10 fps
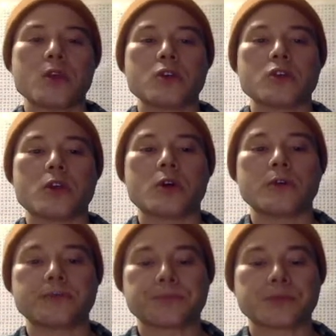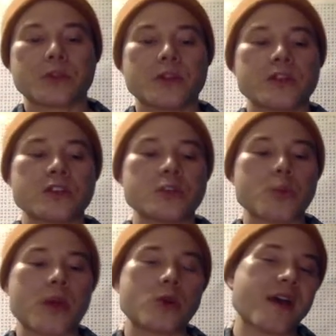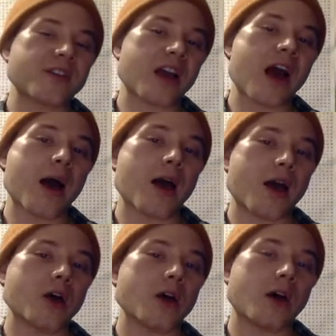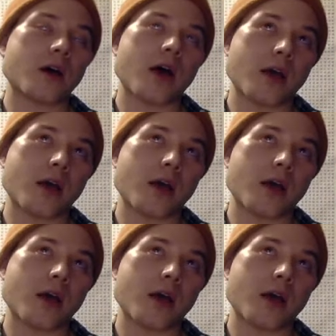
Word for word: So this is when you have a, co- a hel- uh,